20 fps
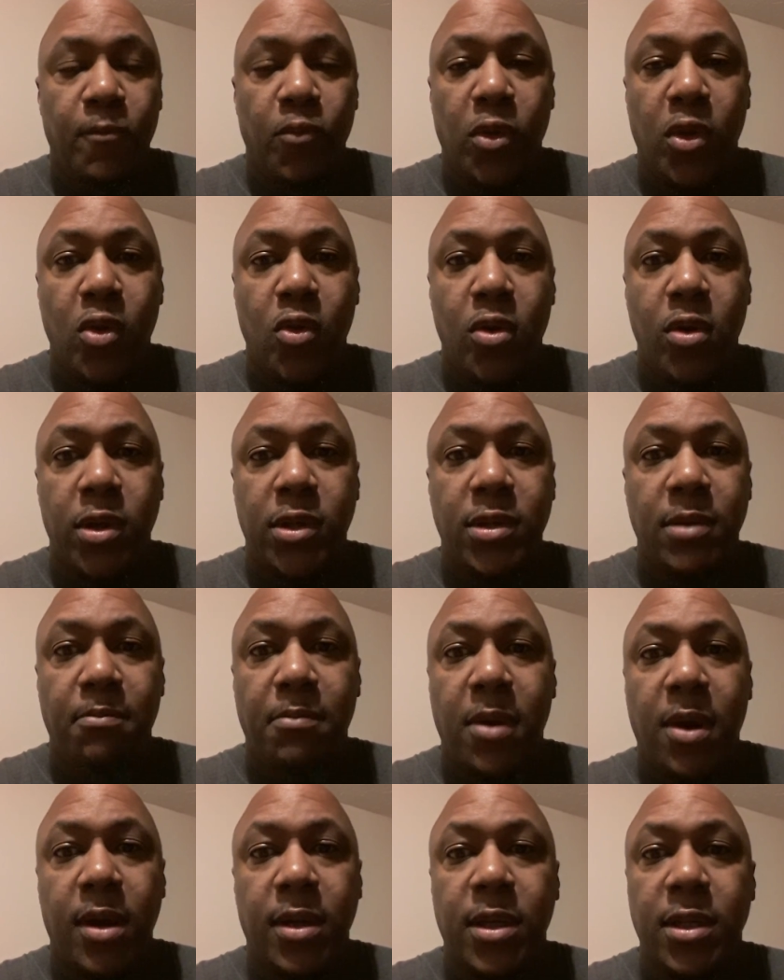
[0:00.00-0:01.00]
going to
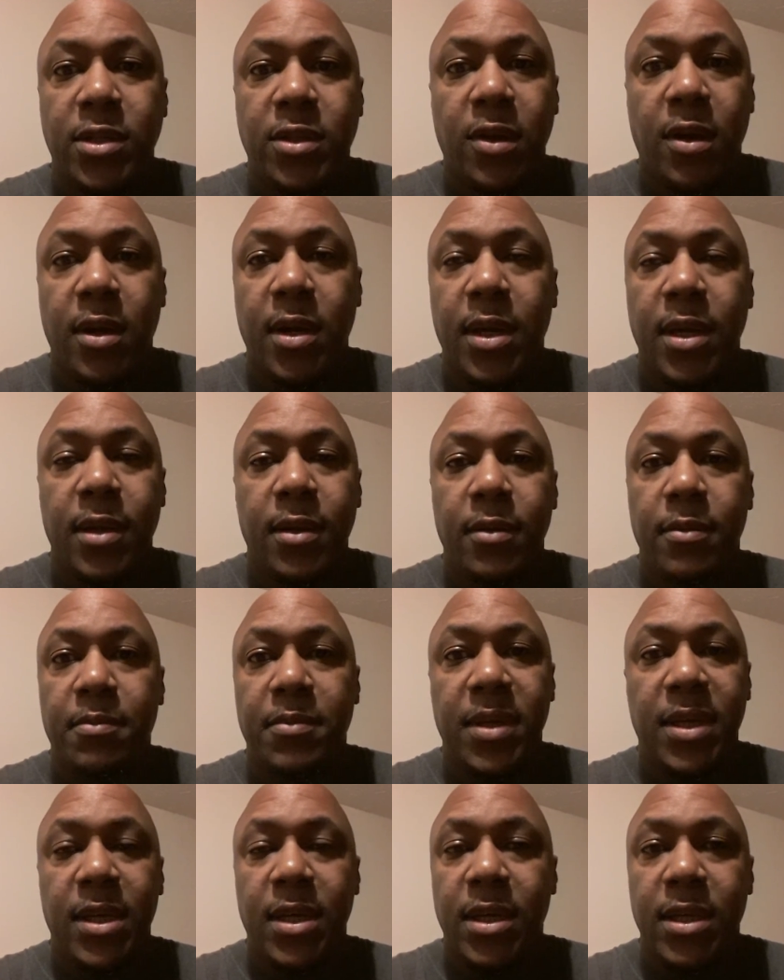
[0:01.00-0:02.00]
mark the target
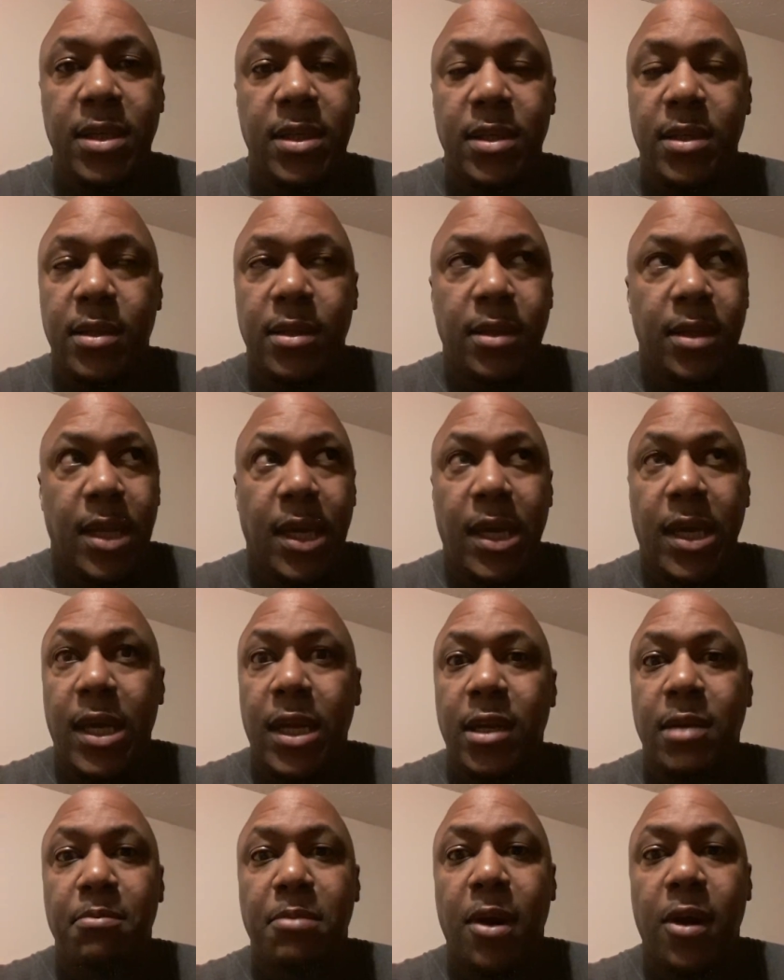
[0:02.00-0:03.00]
because they
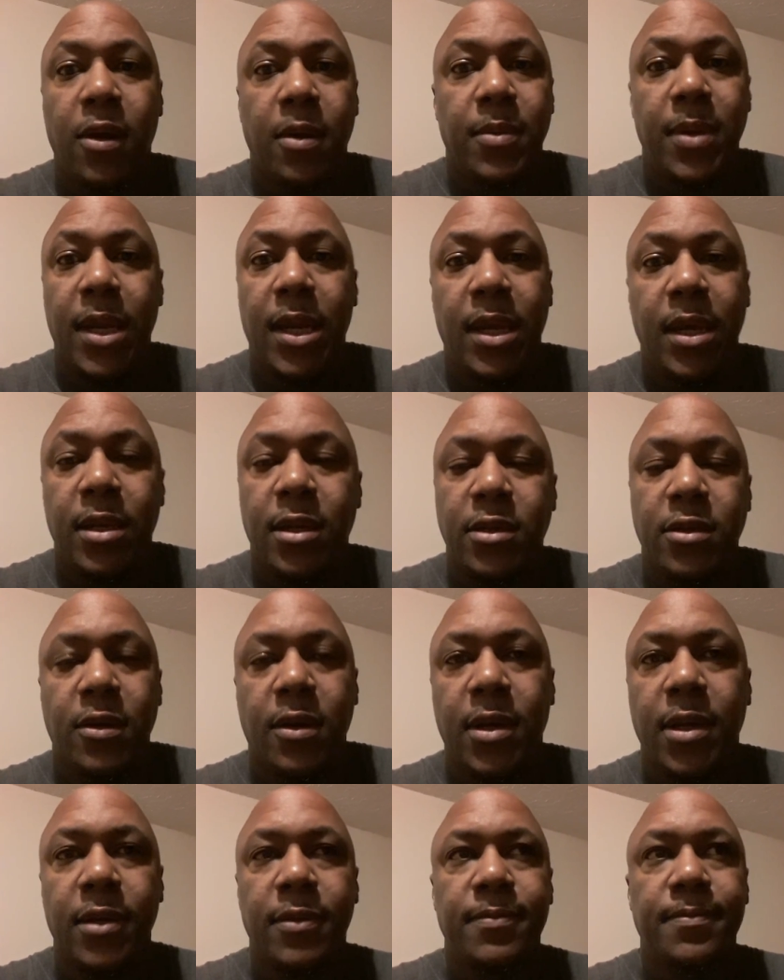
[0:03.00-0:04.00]
hit the berm, they didn't hit the
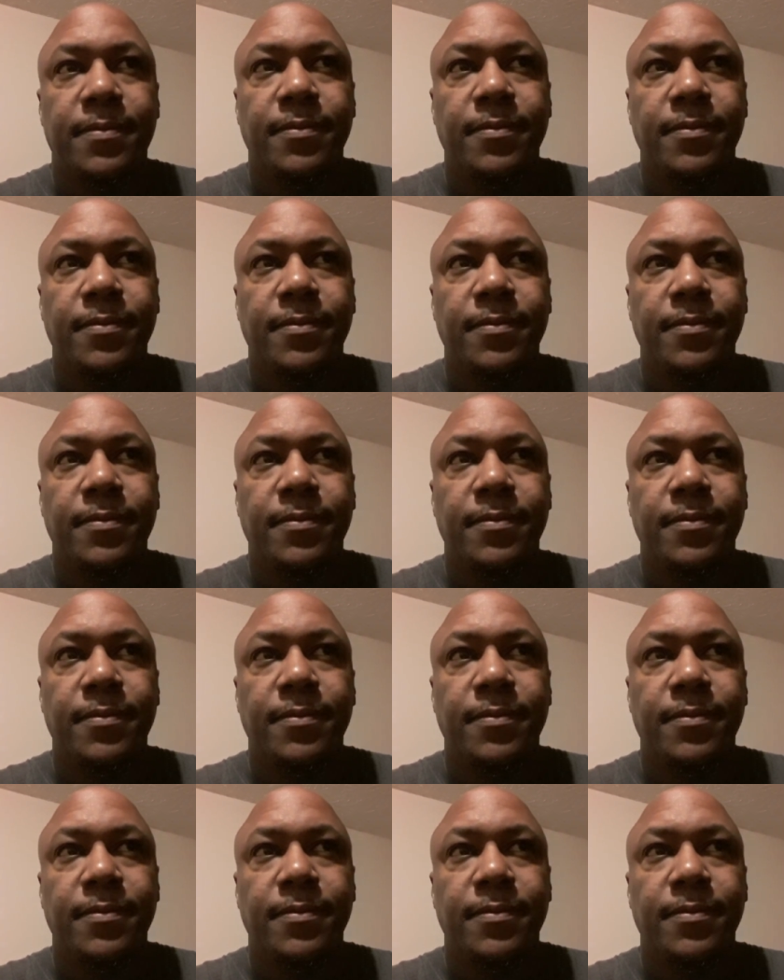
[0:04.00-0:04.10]
target.